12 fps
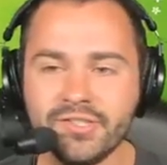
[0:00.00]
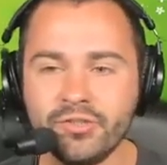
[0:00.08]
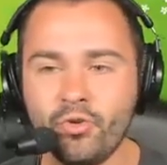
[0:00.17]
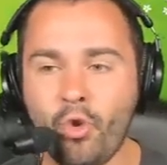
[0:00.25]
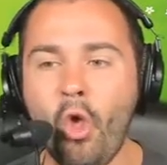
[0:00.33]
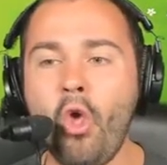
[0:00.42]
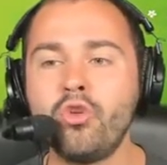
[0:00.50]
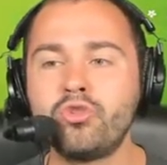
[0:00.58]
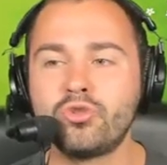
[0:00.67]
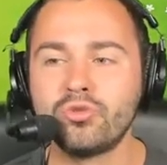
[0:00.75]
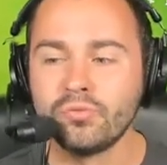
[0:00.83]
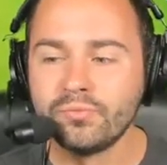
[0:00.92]

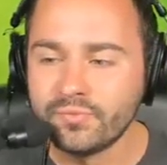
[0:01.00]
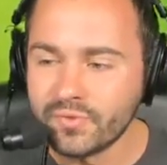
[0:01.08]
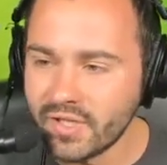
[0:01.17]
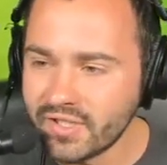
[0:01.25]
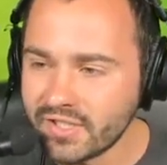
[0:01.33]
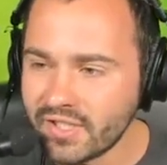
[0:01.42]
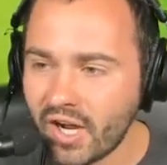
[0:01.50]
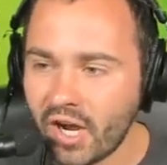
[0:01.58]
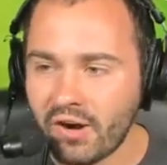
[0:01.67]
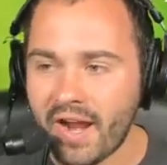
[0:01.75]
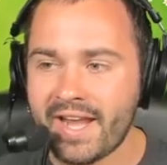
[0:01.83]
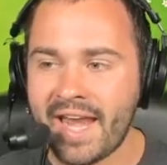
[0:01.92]
Yes.
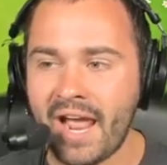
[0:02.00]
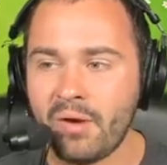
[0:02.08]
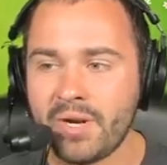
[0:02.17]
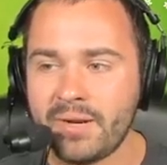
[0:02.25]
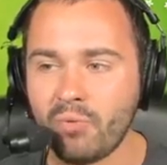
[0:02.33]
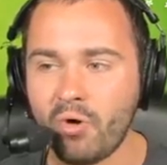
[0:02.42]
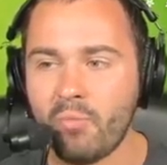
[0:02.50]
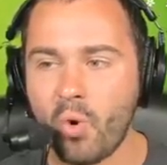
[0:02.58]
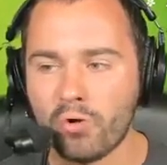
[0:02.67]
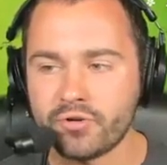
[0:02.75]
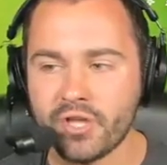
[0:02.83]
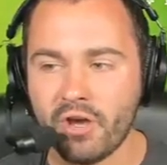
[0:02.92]
All right, now we need more
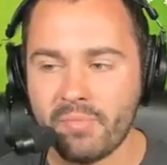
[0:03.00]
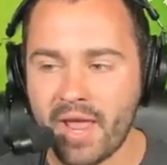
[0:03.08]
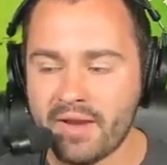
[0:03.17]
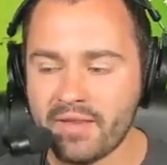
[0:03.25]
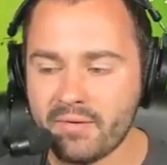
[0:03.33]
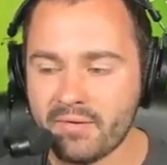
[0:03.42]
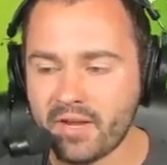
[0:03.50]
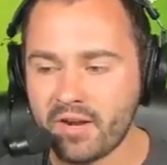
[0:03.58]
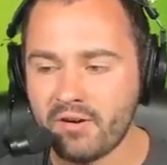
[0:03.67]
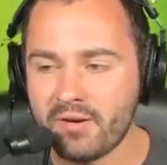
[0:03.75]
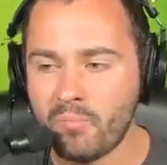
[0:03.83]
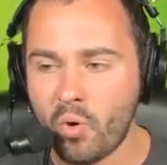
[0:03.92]
mortars, though, man. The
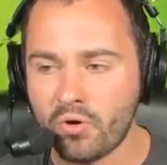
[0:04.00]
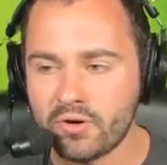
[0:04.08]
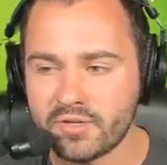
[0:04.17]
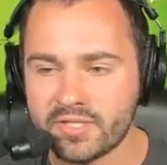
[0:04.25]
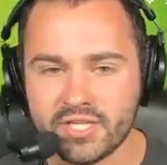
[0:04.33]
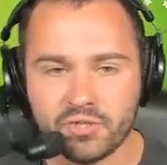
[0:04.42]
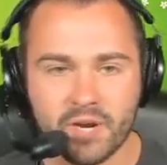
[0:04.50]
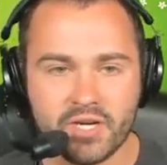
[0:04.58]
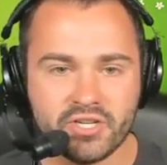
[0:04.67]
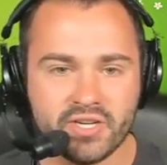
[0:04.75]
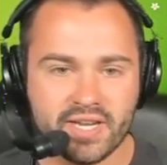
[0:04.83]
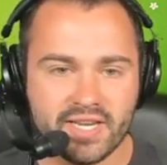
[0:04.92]
current mortar
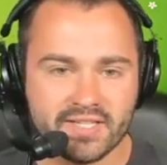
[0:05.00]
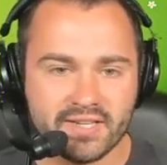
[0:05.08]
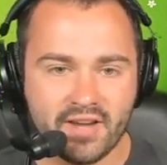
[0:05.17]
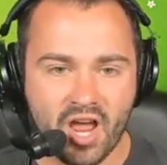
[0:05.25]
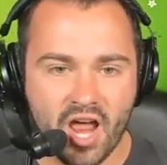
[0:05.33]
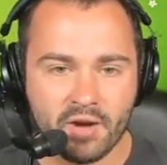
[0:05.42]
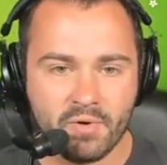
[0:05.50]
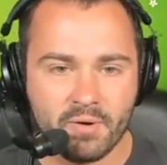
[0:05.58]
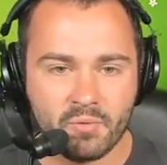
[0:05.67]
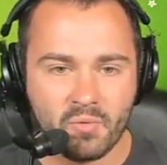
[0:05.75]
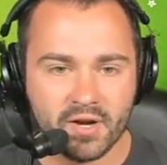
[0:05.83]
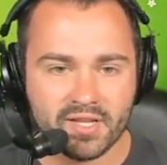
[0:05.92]
situation is not where
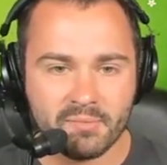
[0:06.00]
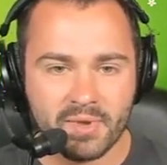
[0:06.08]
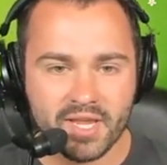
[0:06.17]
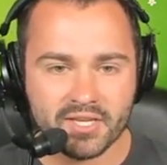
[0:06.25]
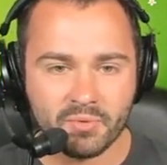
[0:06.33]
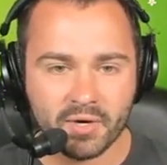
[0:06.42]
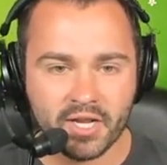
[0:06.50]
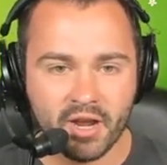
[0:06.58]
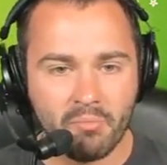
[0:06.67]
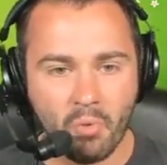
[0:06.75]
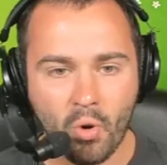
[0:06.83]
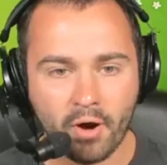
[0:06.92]
we want it to be, so we're going to
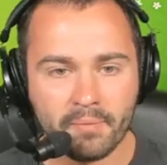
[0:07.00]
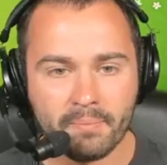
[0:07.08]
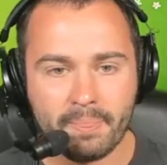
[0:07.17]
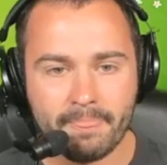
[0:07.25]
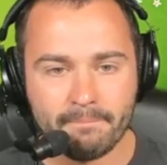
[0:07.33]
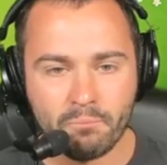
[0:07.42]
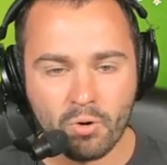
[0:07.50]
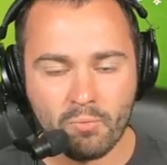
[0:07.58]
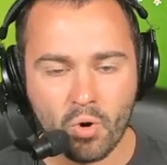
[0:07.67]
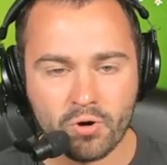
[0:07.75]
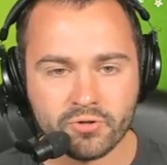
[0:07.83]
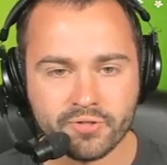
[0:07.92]
go more
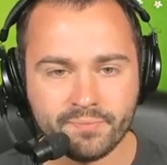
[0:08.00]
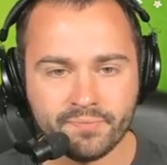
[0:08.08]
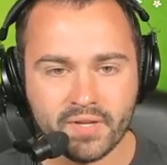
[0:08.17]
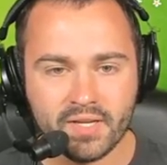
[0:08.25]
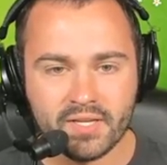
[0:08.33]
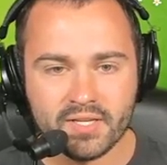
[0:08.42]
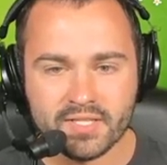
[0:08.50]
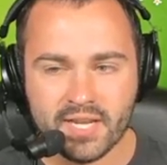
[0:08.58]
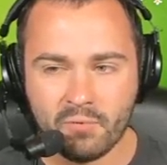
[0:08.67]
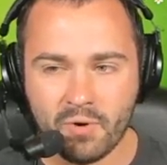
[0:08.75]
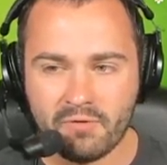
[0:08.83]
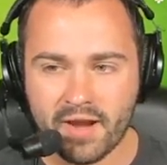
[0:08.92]
mortars. Let's
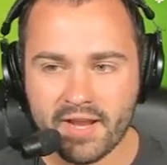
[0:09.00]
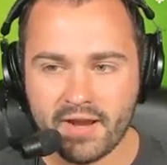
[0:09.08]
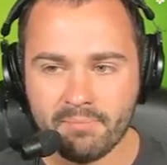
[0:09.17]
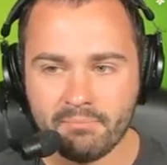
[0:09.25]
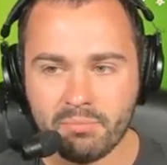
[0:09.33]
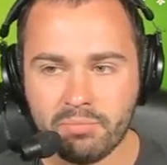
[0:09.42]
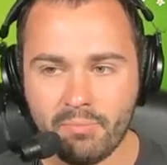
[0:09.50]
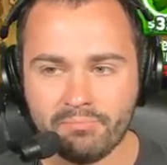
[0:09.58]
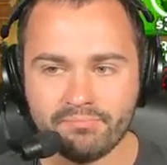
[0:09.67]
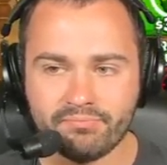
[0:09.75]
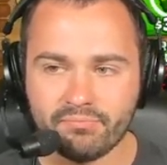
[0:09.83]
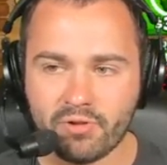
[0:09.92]
get one right here. Bloop, bloop.
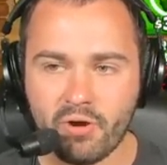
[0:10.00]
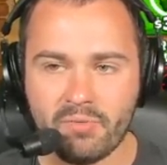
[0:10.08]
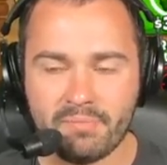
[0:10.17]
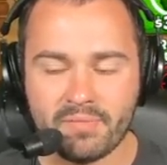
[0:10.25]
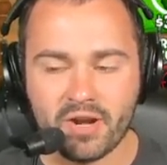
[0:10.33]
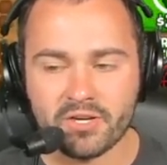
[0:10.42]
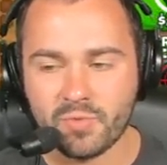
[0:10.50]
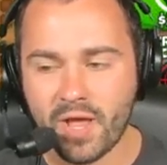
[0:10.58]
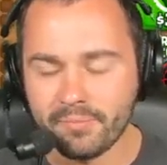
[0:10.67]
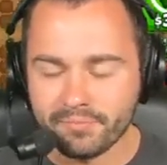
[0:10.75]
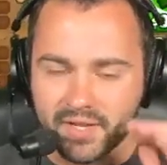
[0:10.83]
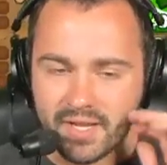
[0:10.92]
Throw them up there as well.